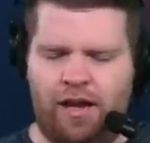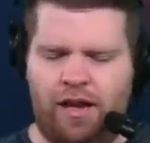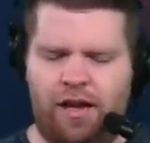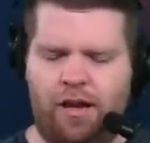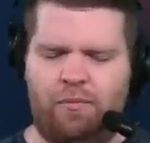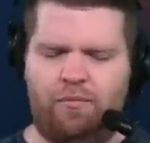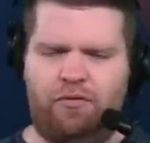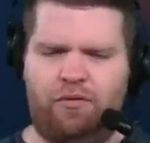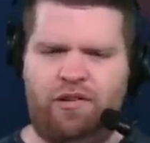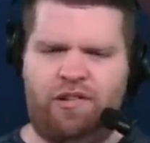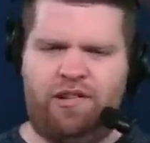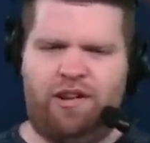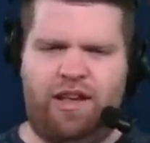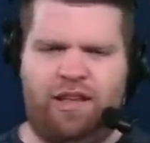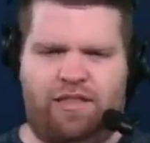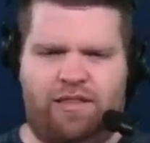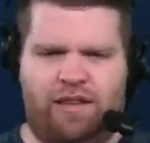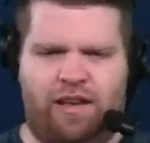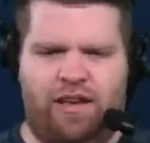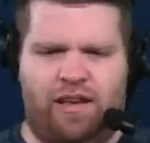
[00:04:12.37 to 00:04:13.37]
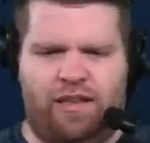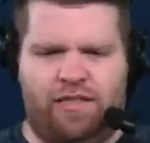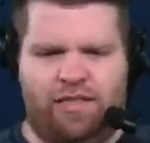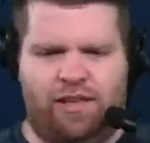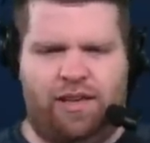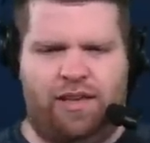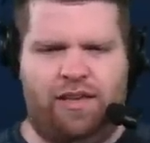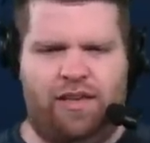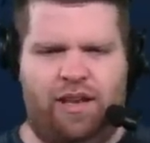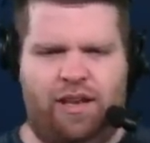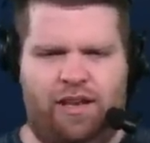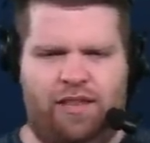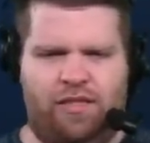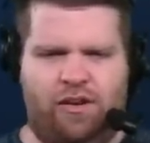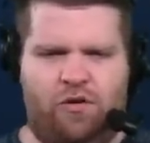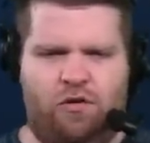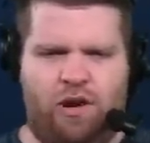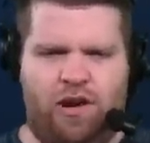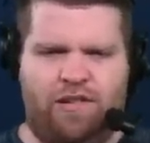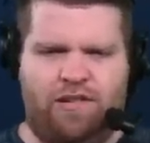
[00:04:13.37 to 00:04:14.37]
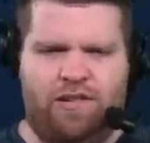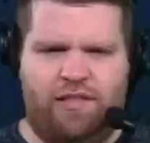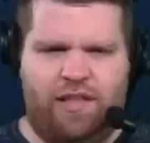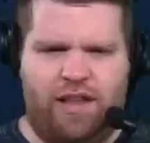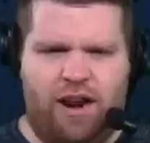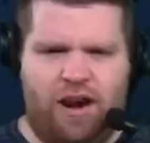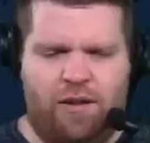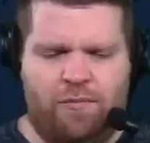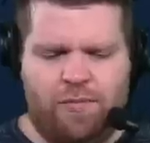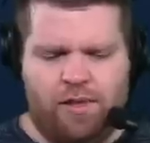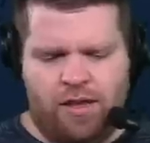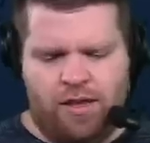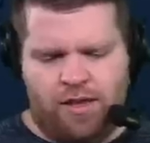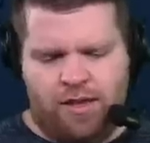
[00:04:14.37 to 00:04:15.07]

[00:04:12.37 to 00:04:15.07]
Appreciate the question there.